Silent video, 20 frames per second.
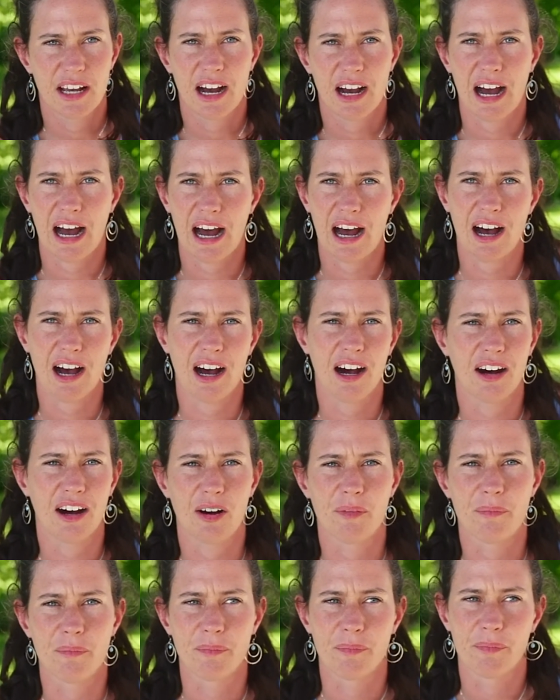
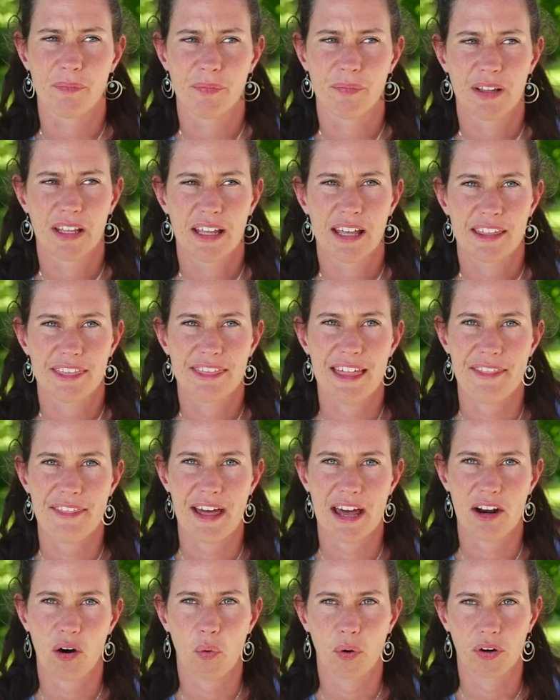
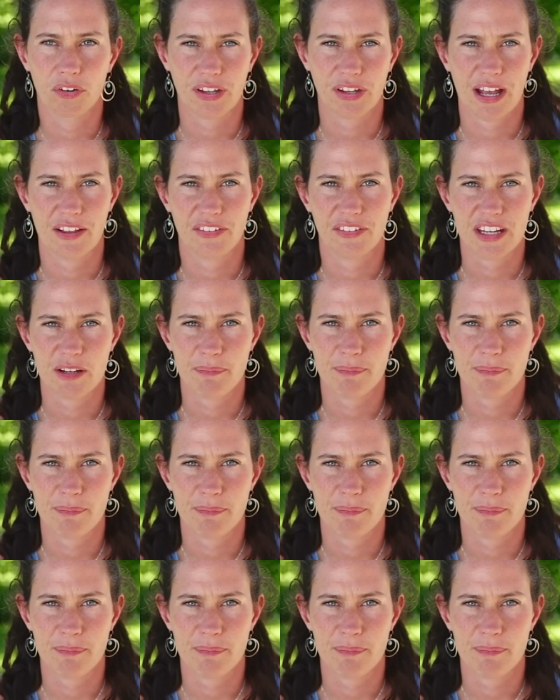that horse has